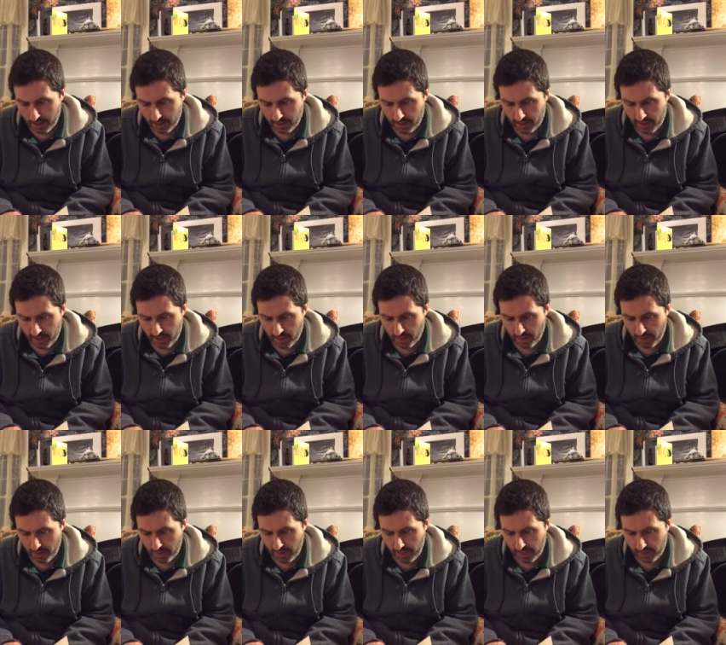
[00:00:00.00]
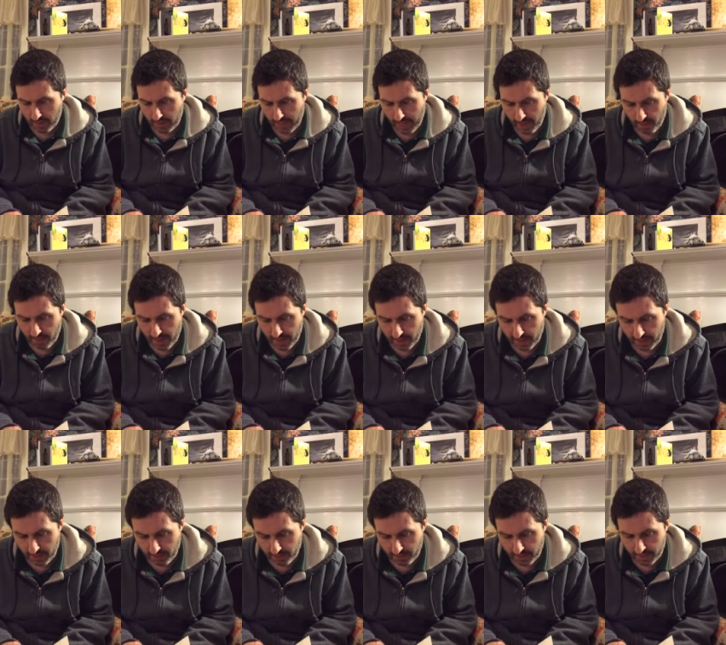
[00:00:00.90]
Stupid of me to allow
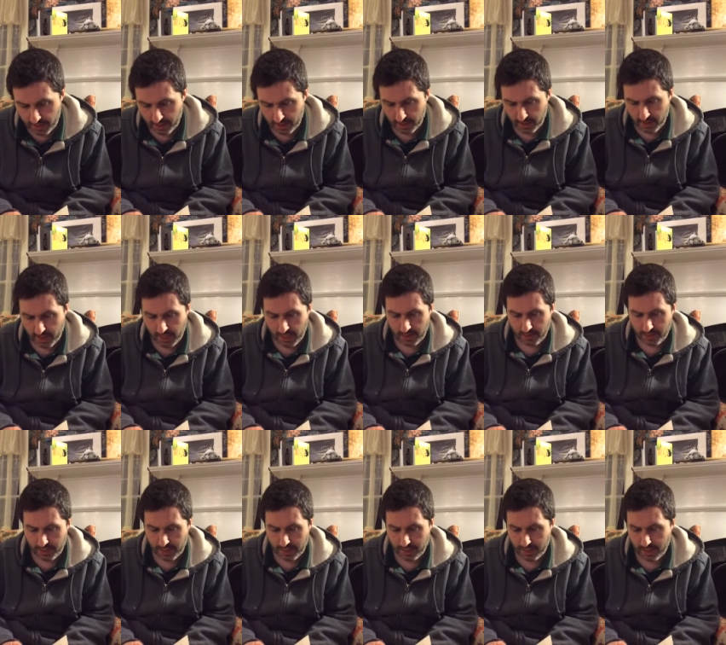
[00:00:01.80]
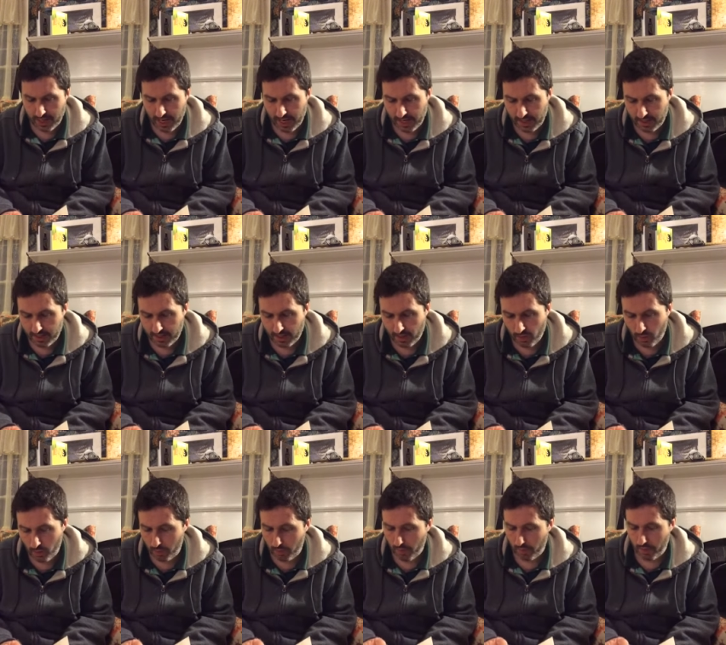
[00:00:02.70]
myself to think of this night as a
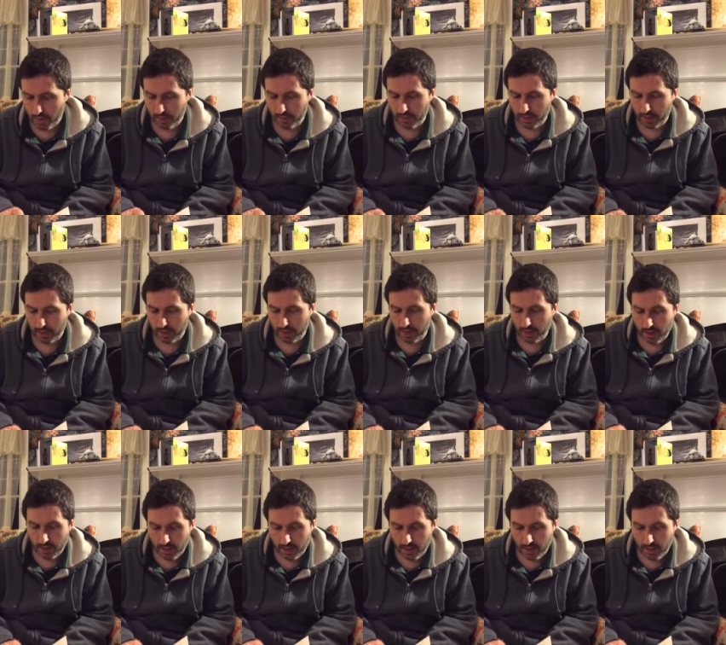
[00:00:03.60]
normal one with a